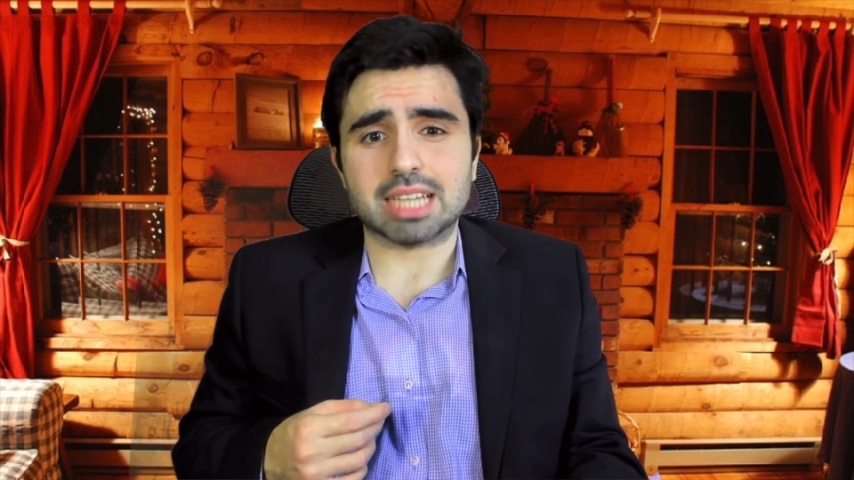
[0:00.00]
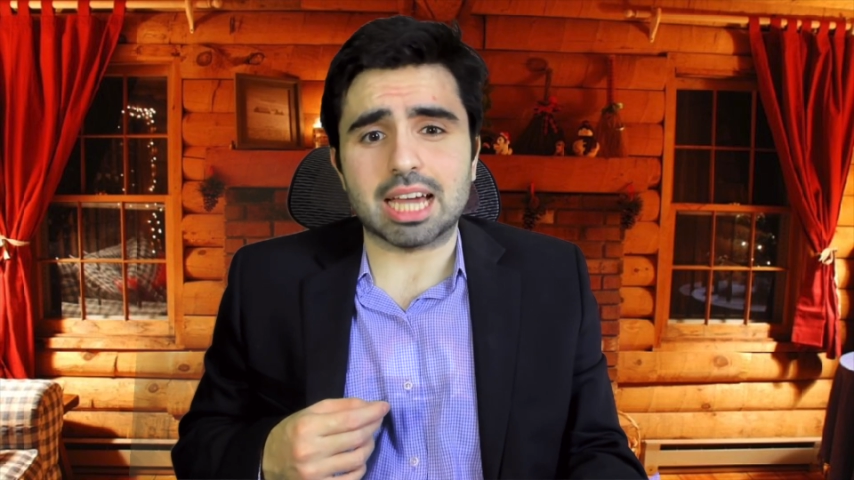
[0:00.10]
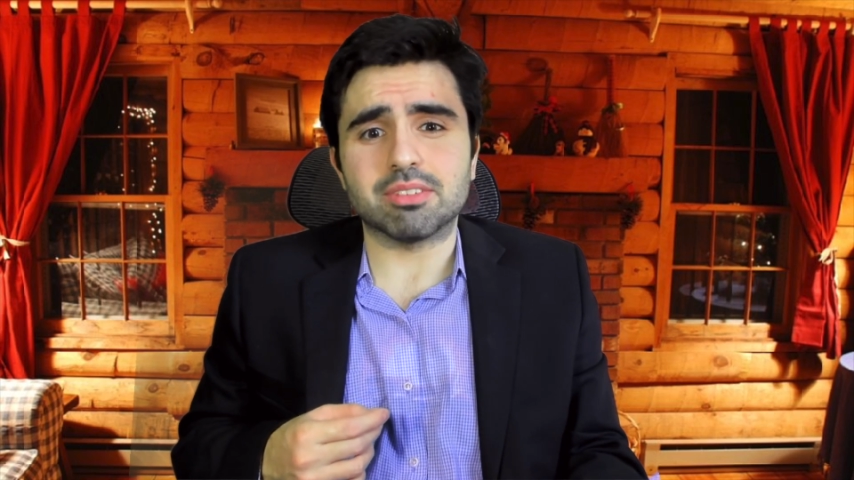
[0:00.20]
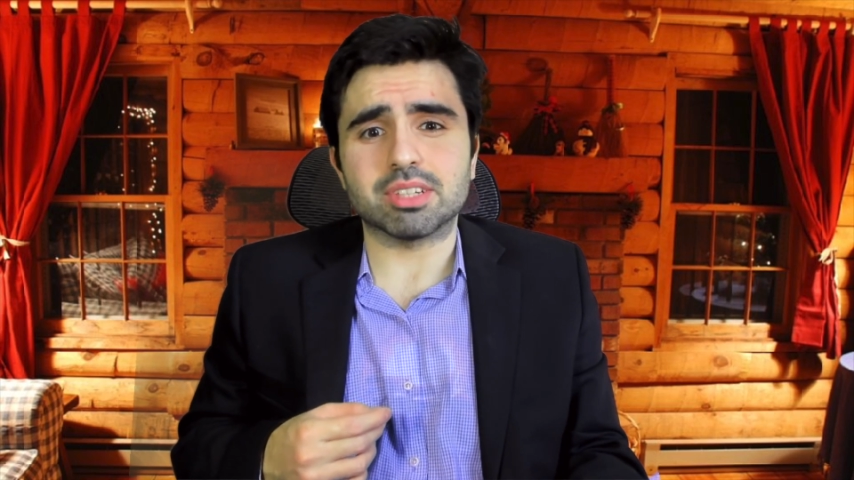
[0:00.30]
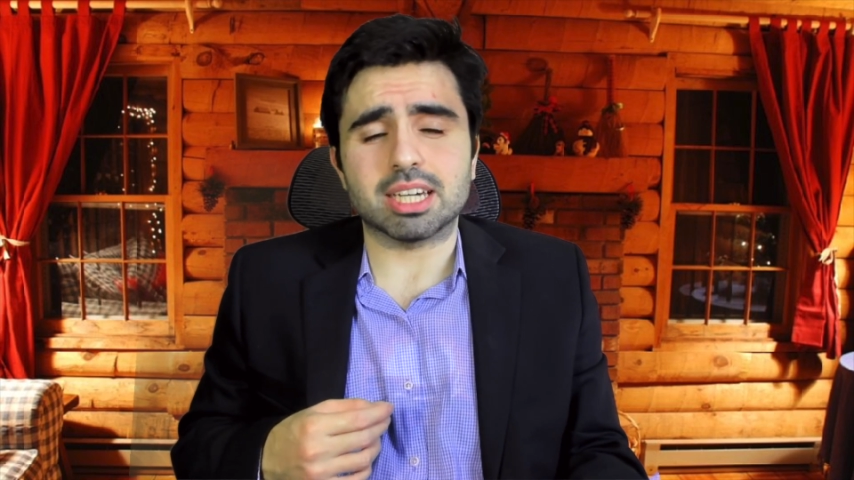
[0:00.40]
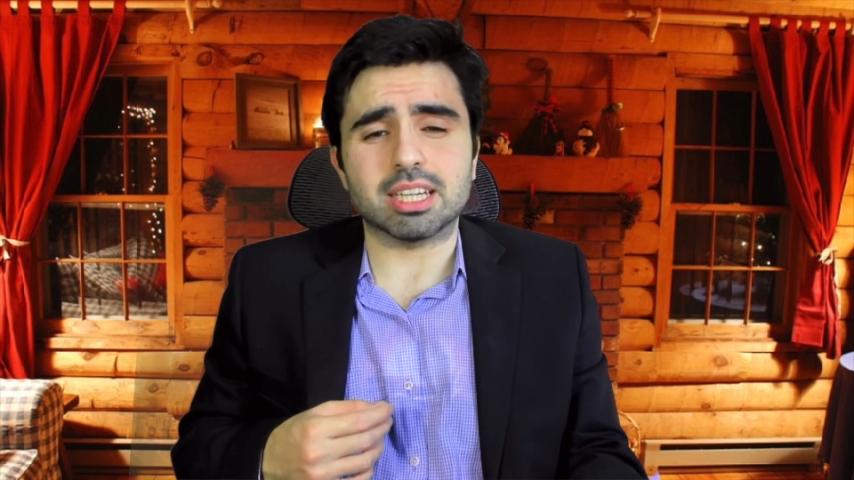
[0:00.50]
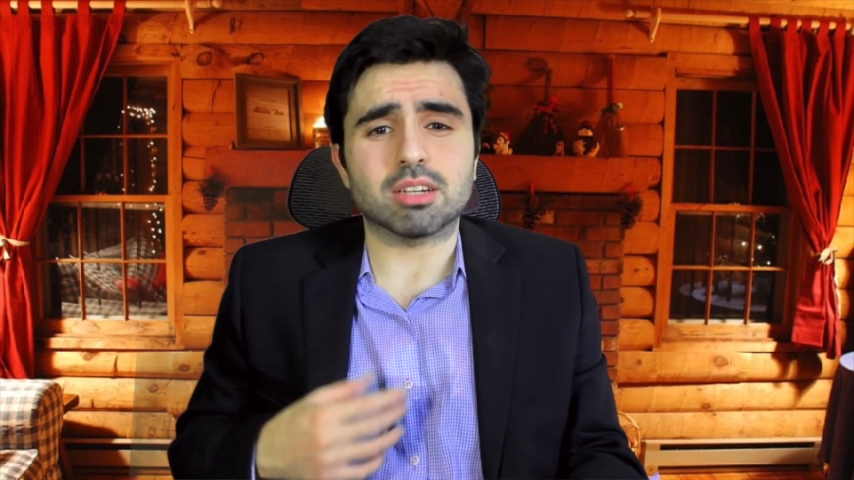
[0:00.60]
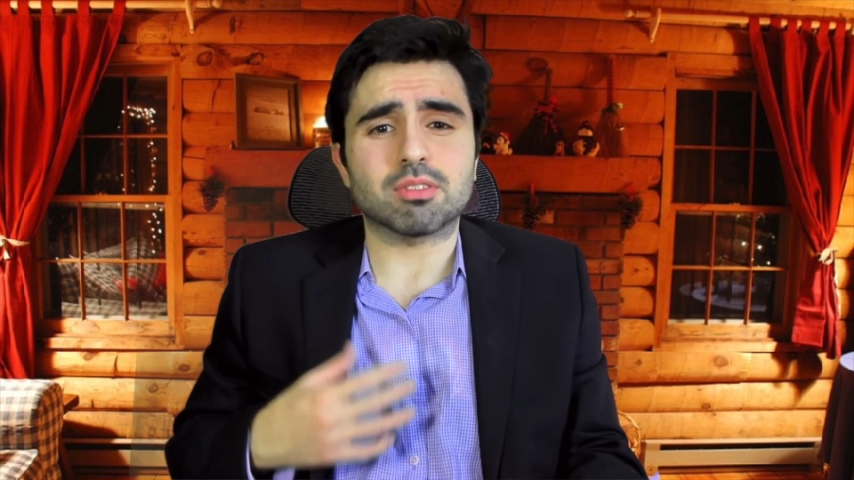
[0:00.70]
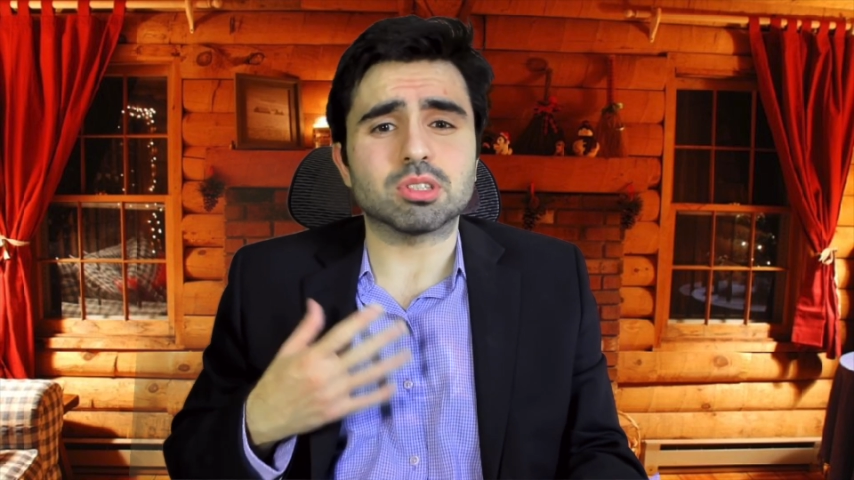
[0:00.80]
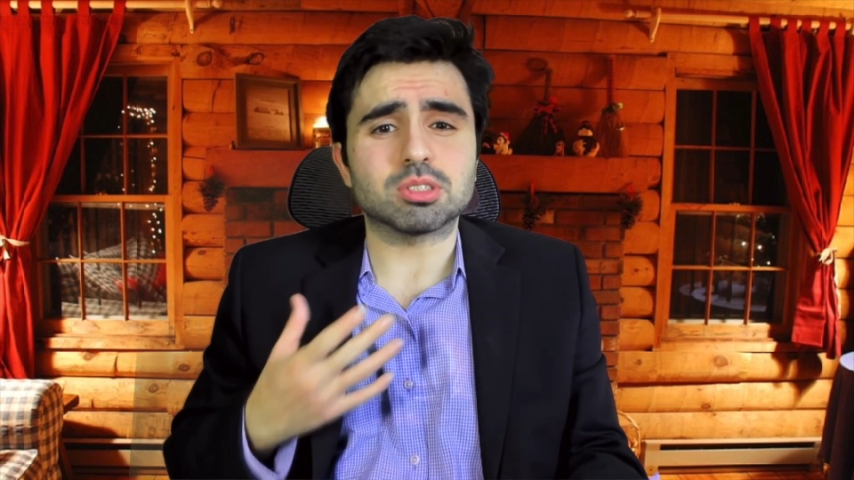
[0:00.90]
advocating
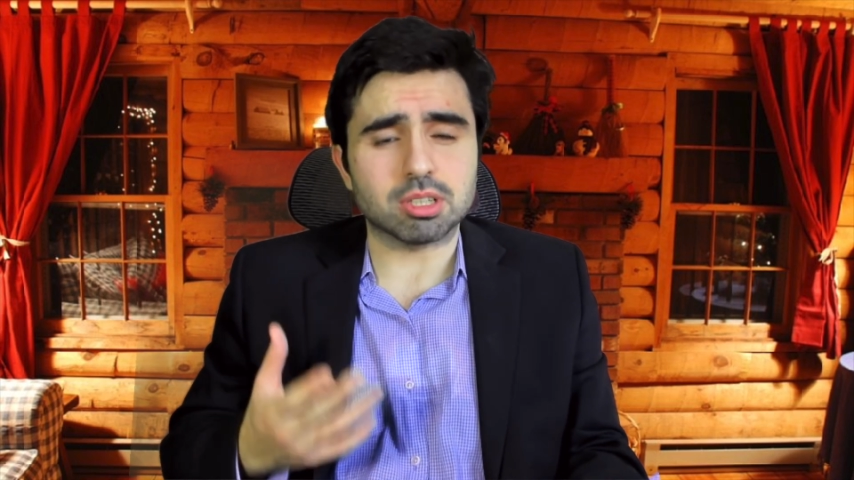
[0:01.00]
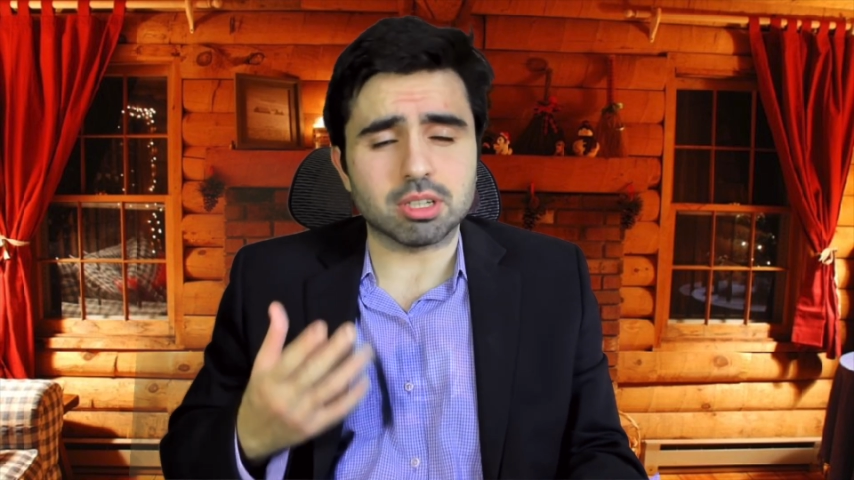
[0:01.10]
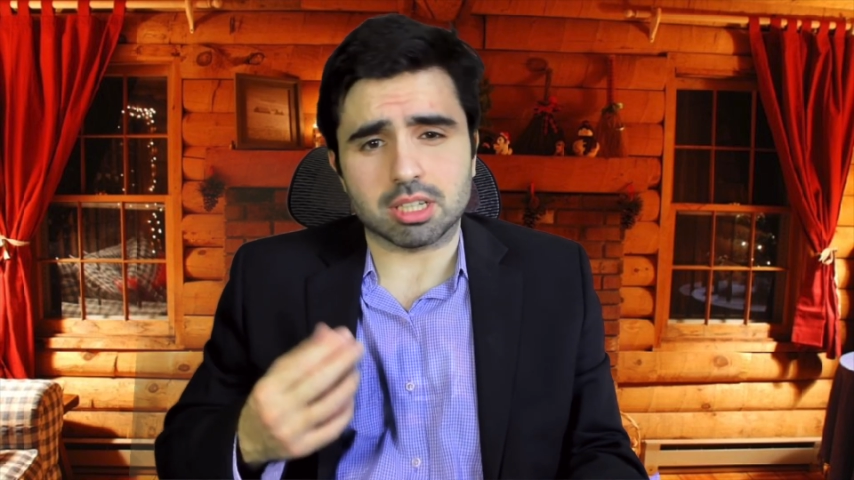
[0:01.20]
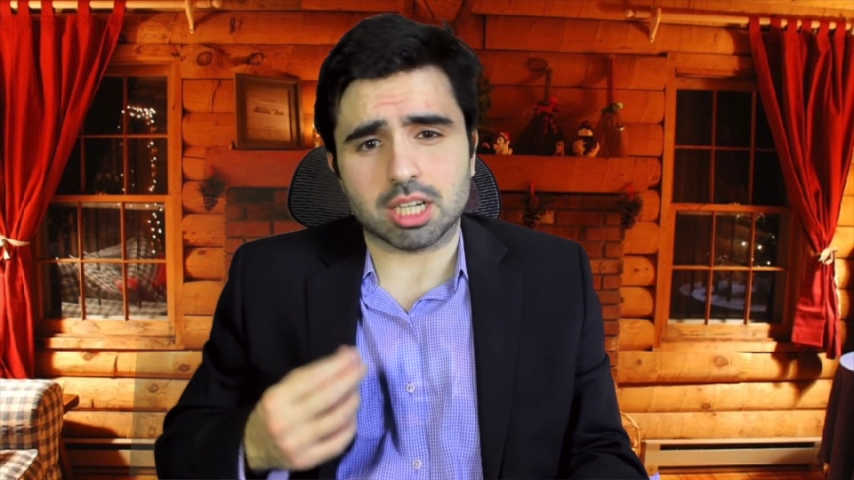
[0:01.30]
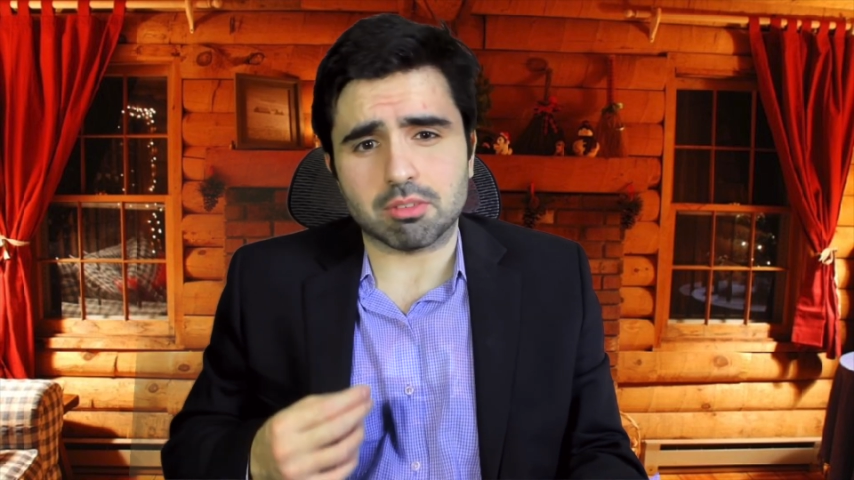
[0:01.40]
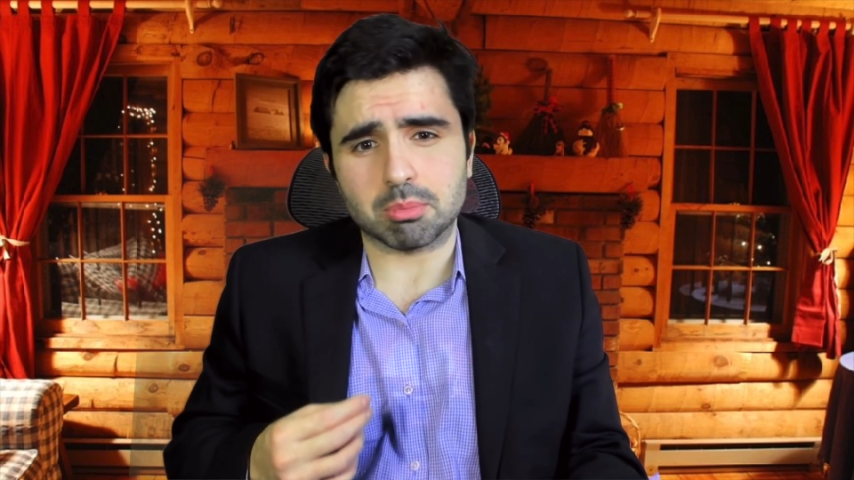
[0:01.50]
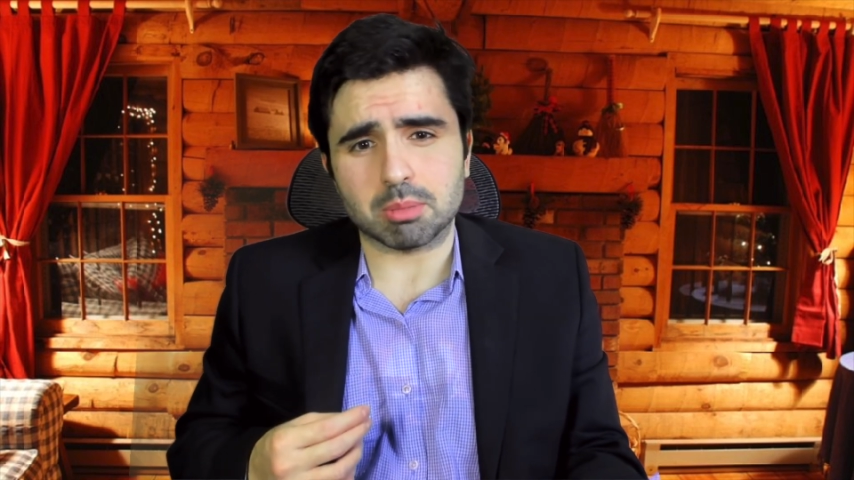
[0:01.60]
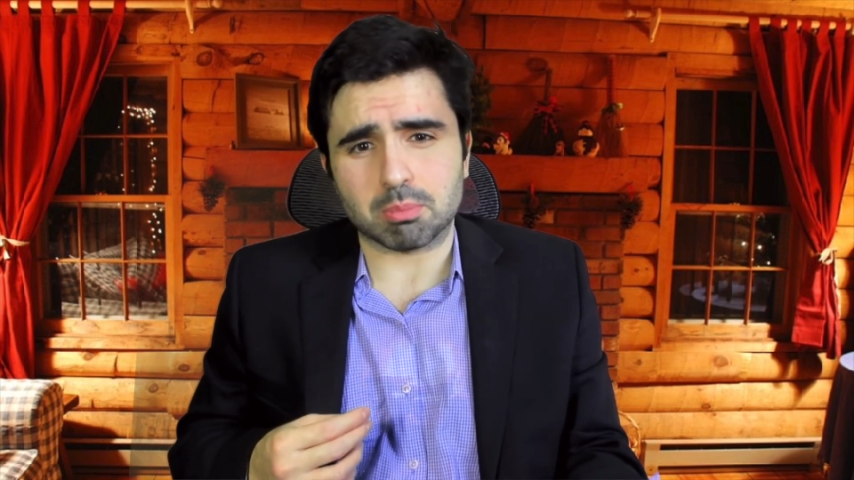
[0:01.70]
for certain government